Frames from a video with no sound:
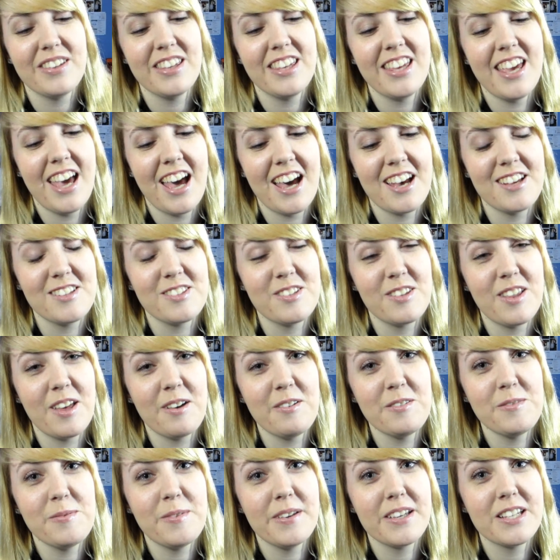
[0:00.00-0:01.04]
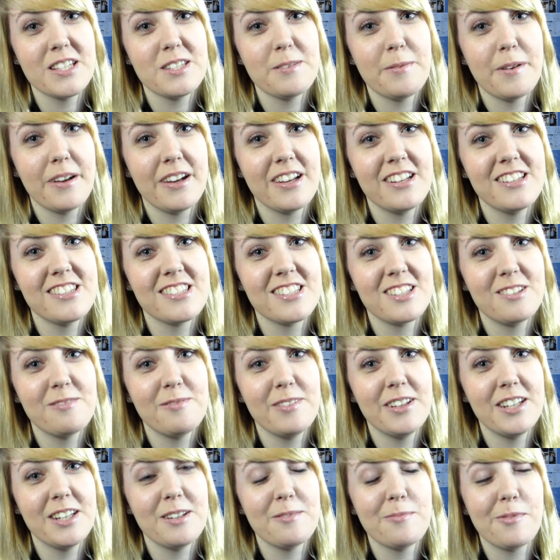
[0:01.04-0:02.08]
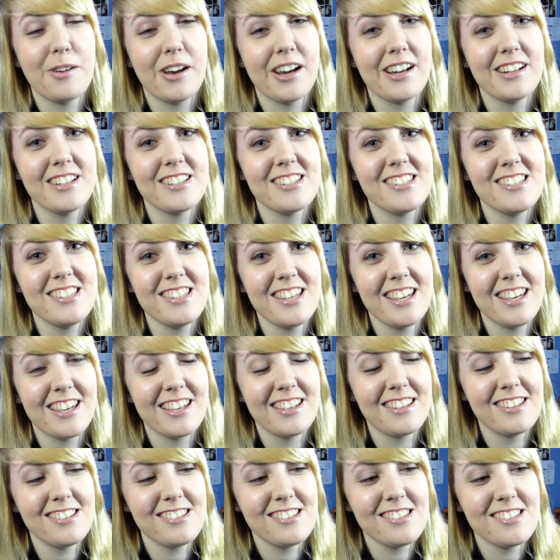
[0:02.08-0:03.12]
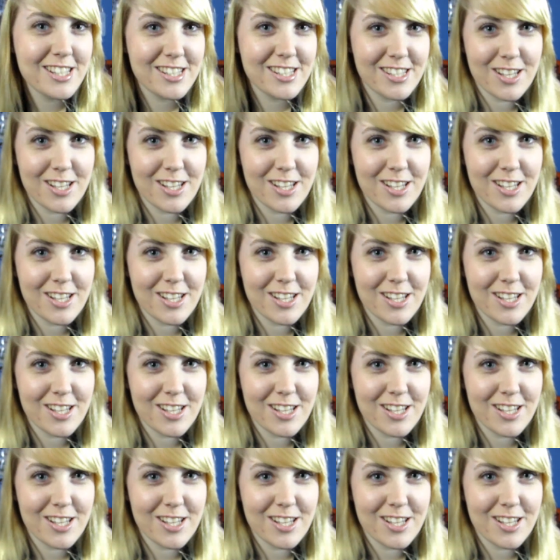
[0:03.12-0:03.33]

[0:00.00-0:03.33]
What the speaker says: Yeah, so that was my experience on meeting Miranda Sings.